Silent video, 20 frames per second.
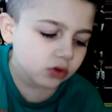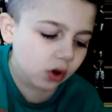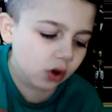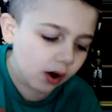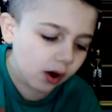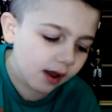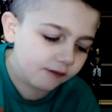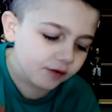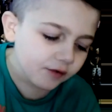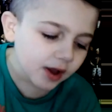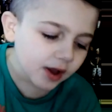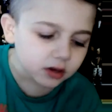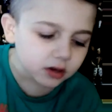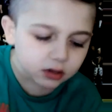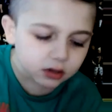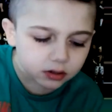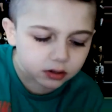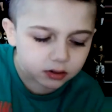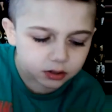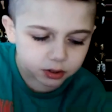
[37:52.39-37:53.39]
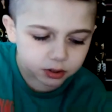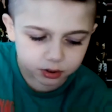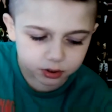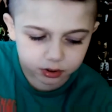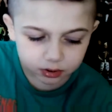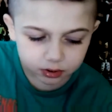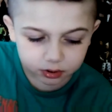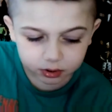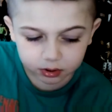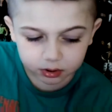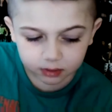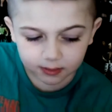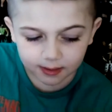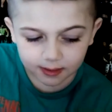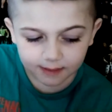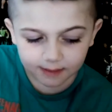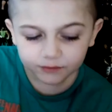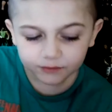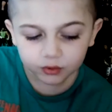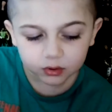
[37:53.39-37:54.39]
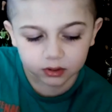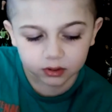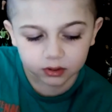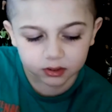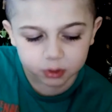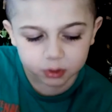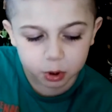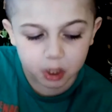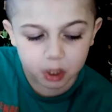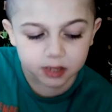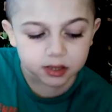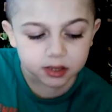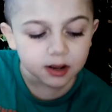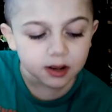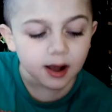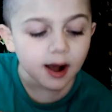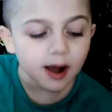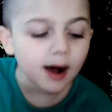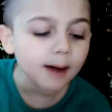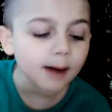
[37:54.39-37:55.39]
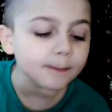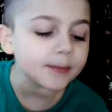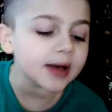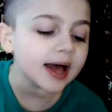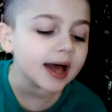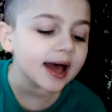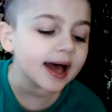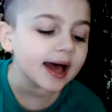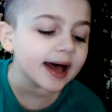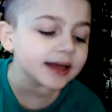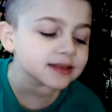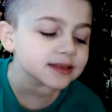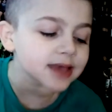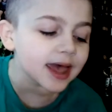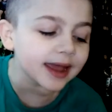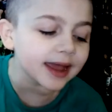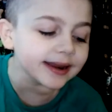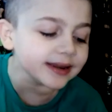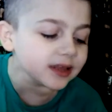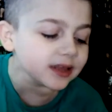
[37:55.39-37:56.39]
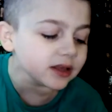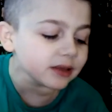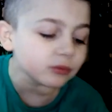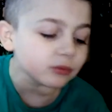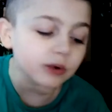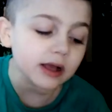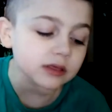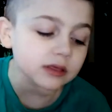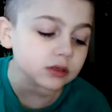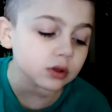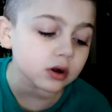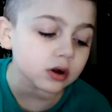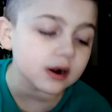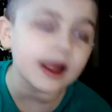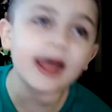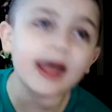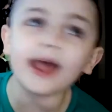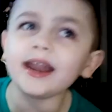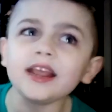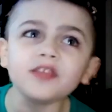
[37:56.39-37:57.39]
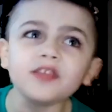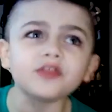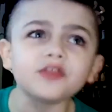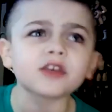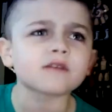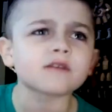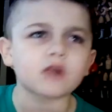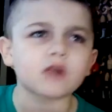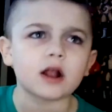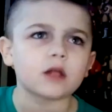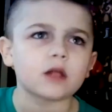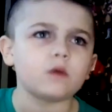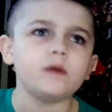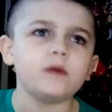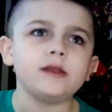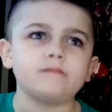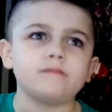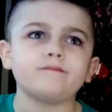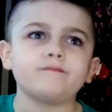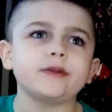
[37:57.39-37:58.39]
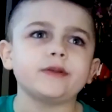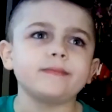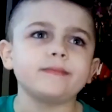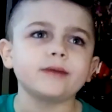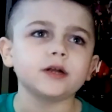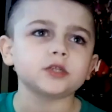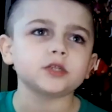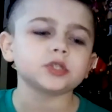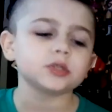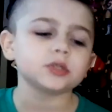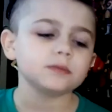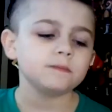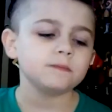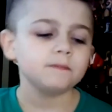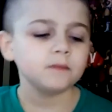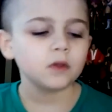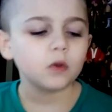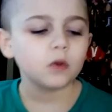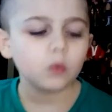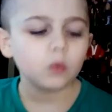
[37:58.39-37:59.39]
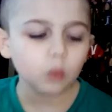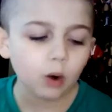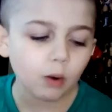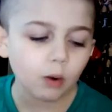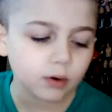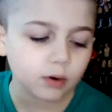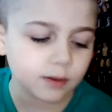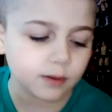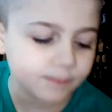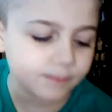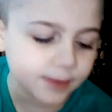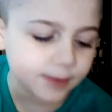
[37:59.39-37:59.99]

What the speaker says: So if you could dress up as any wrestler, anything for Halloween, pretty much, what would it